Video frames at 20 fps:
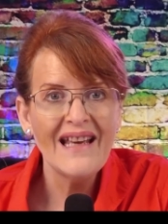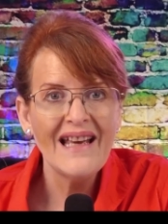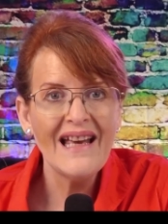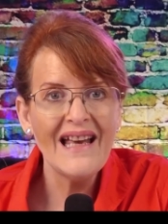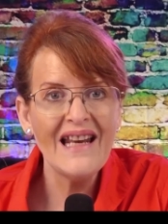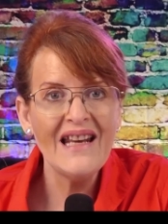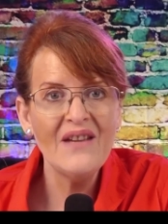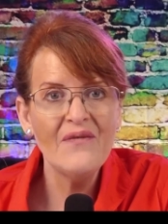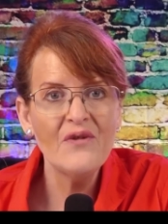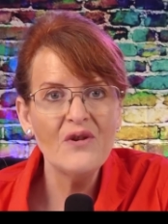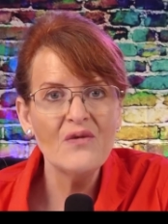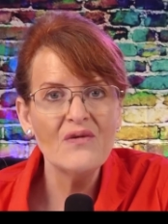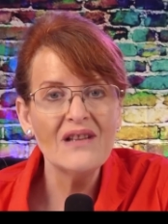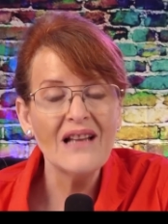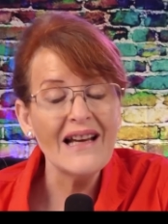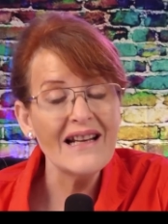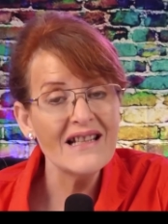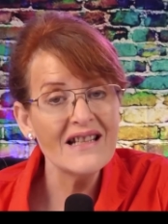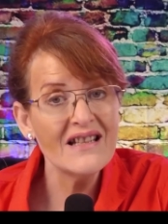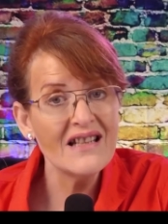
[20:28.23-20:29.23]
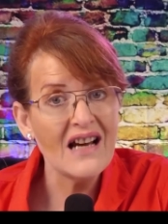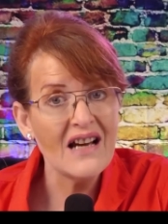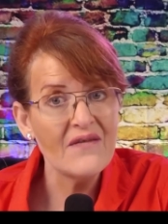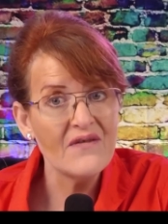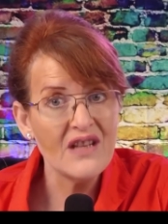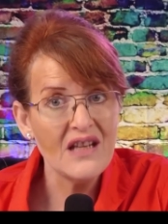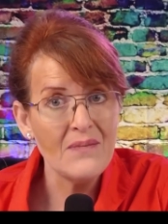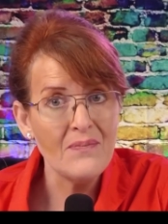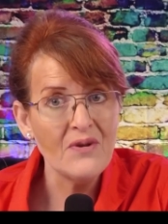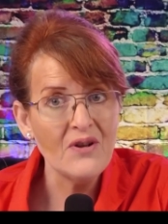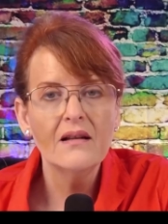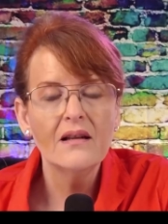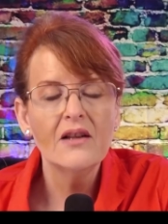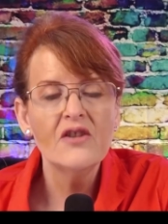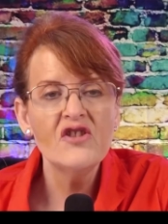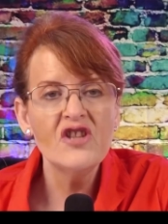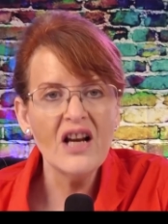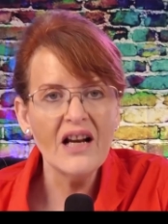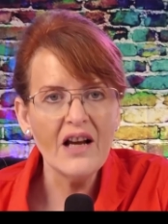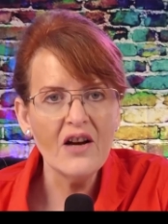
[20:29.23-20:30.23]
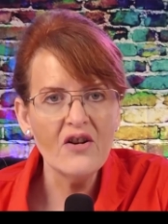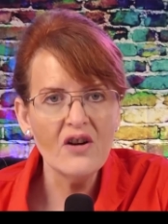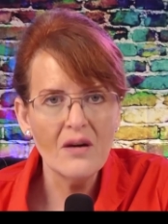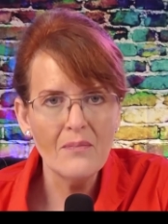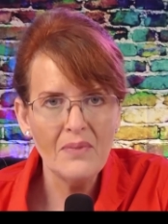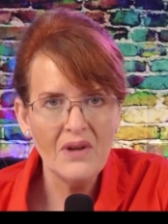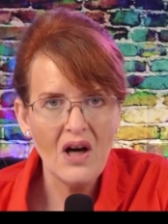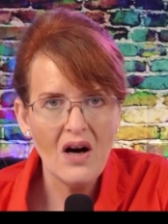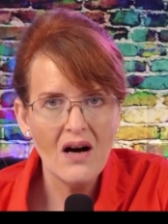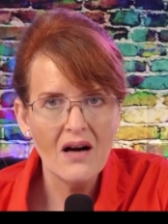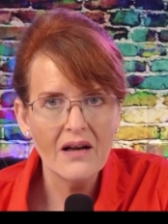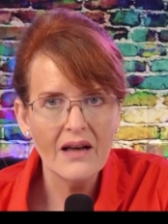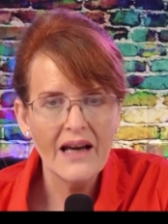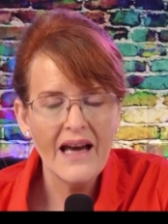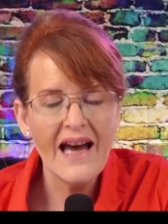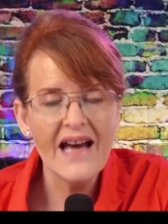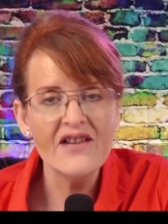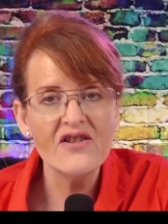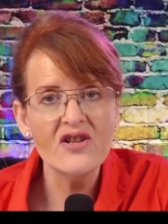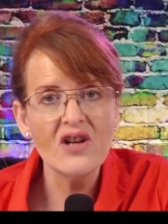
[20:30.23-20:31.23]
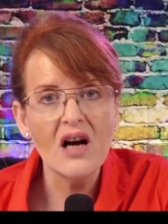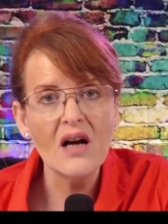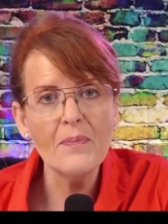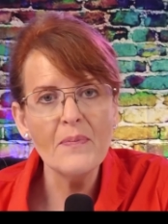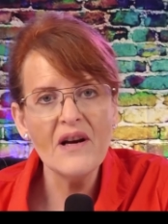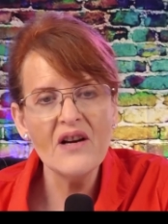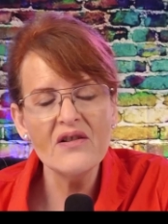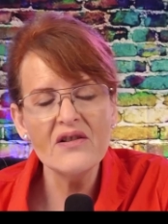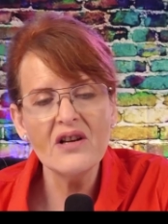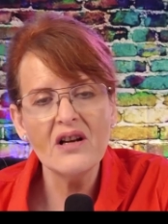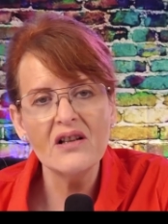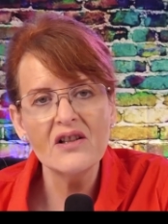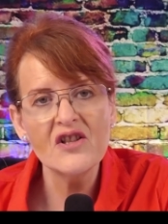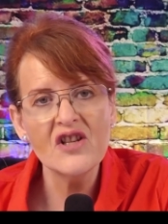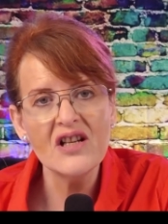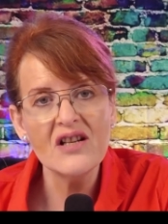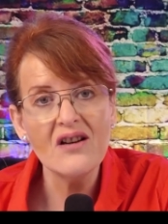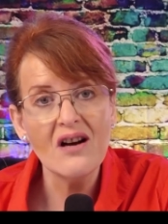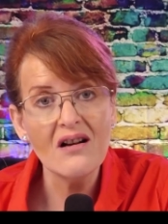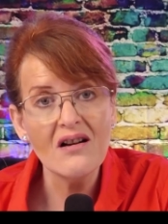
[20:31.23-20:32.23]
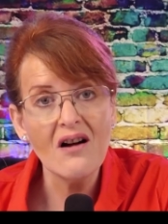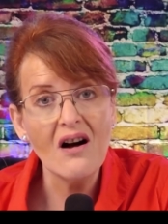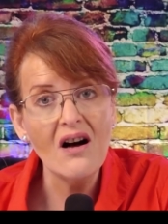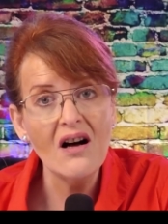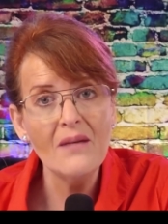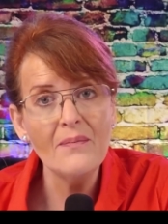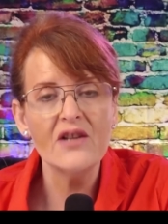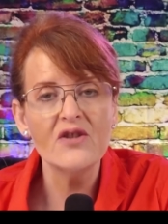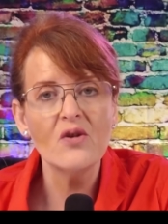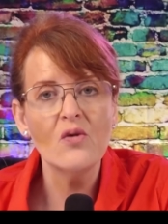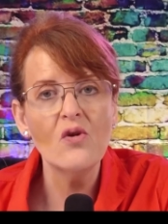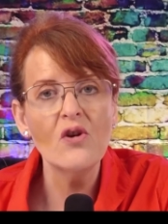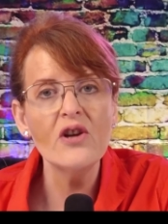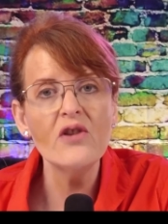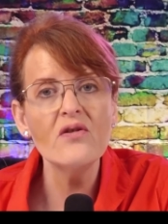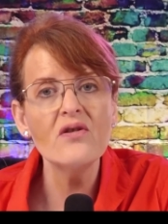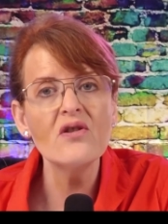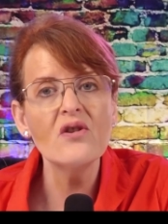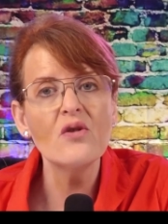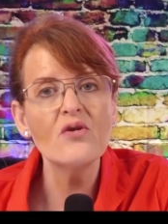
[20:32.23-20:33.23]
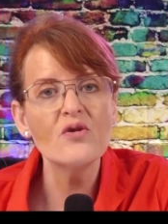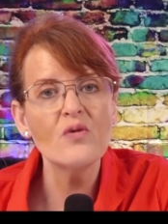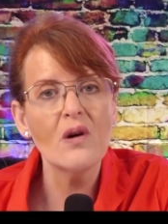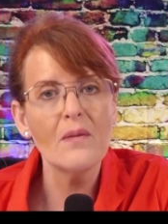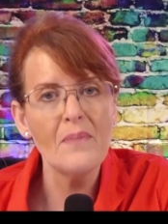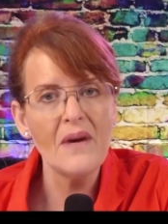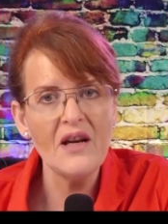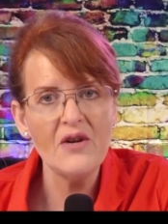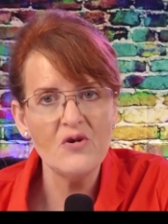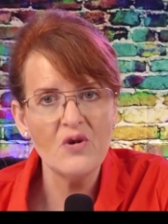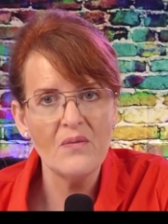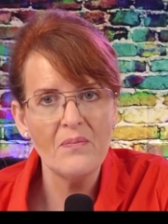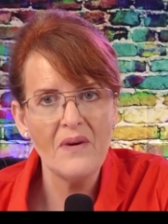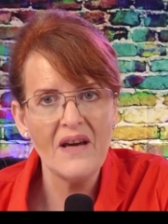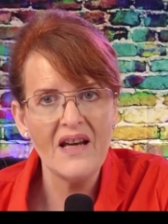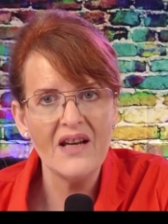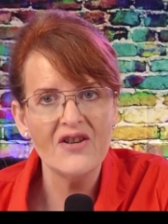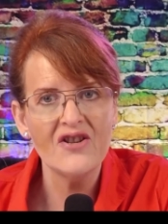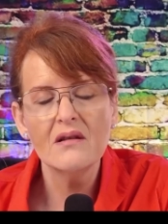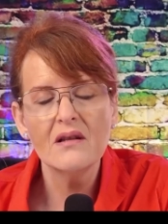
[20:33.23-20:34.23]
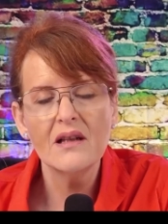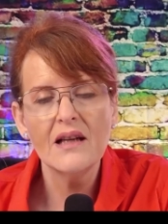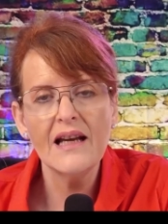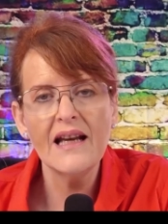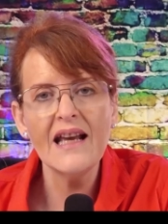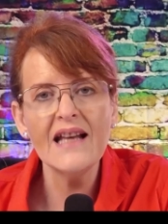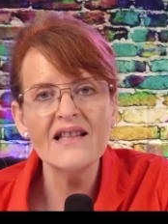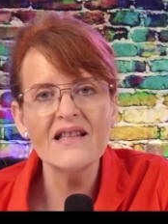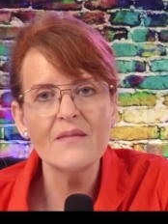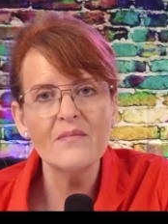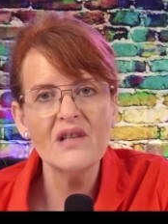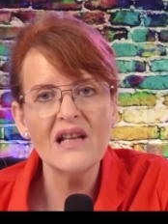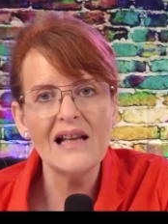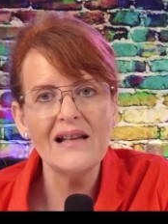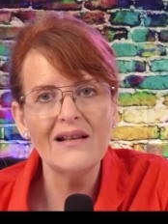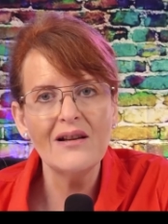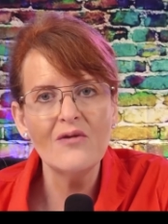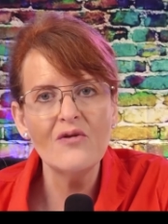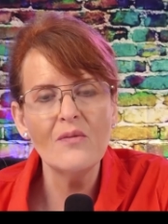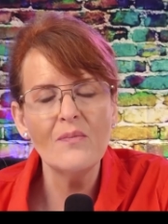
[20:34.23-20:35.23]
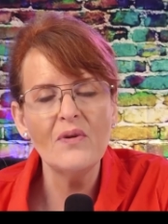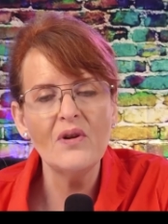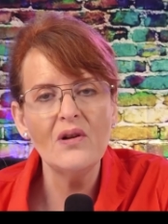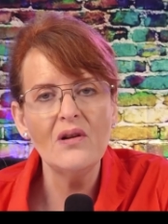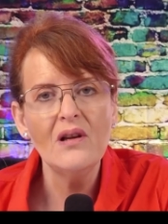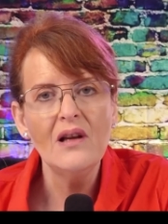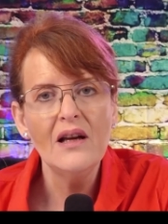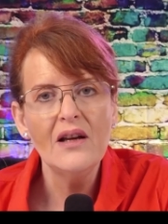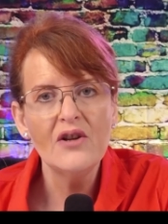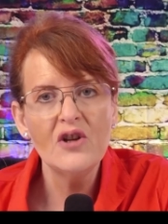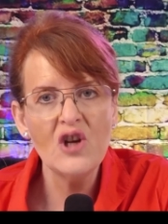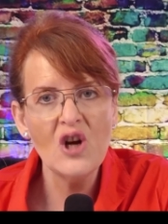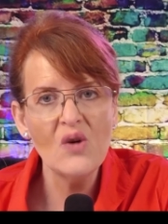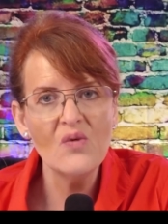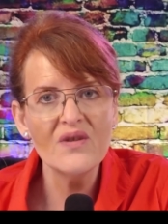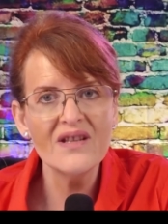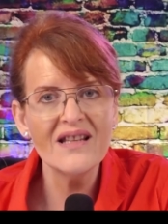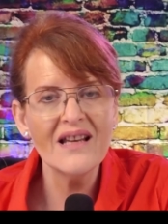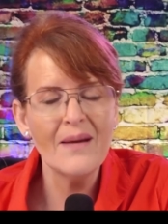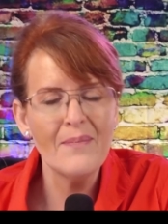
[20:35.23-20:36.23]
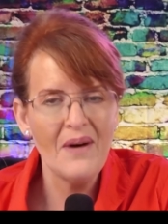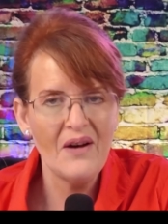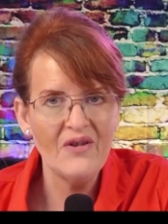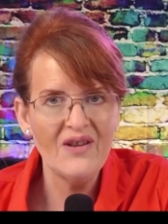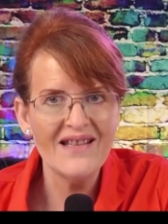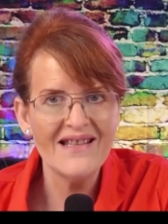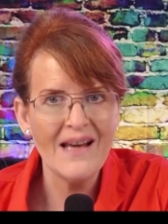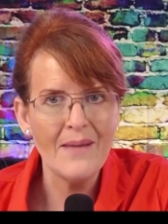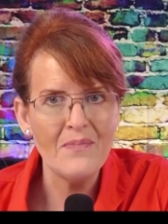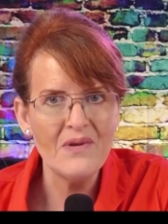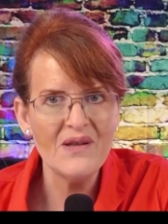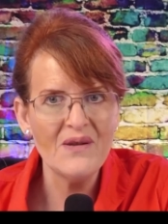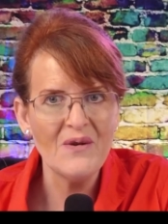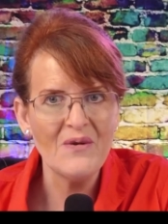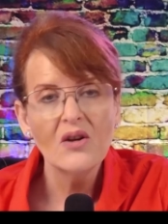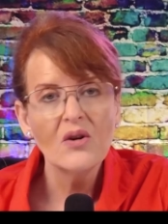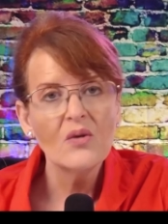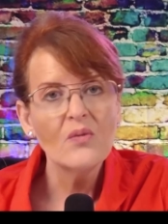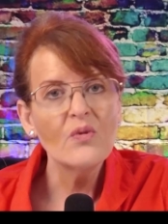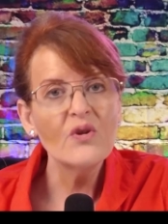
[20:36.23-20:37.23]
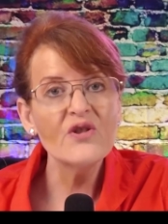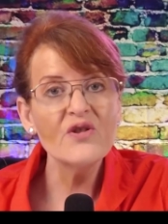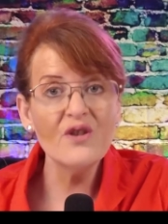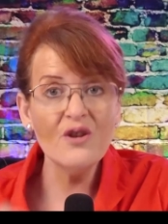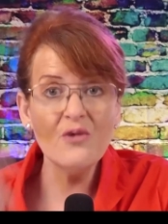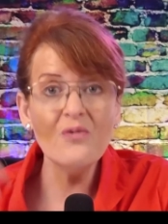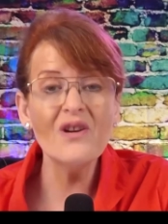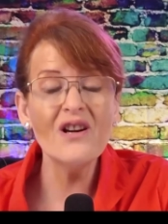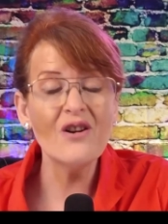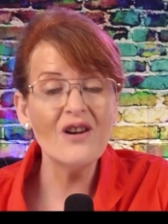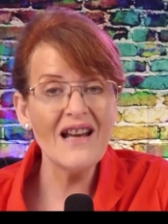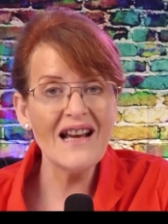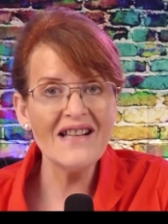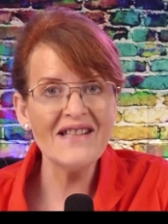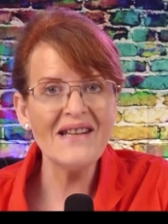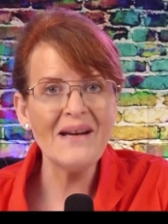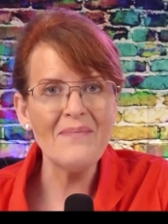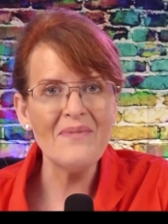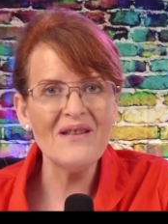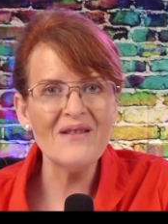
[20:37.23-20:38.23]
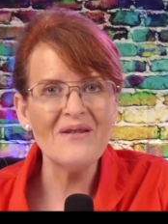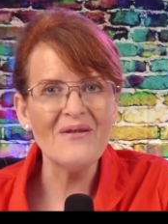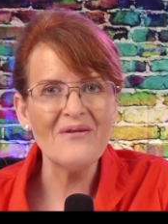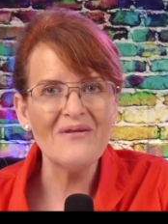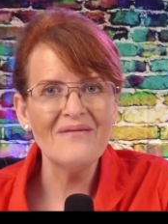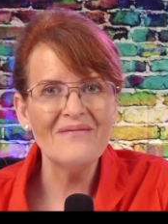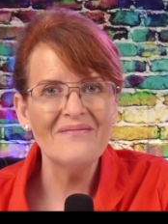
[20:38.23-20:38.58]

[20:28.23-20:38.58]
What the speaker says: And if you'd like to dive deeper, check out our blog at dogparentology.com, or you can go to our Patreon page and get some downloadable notes about this episode. We'll see you in our next episode.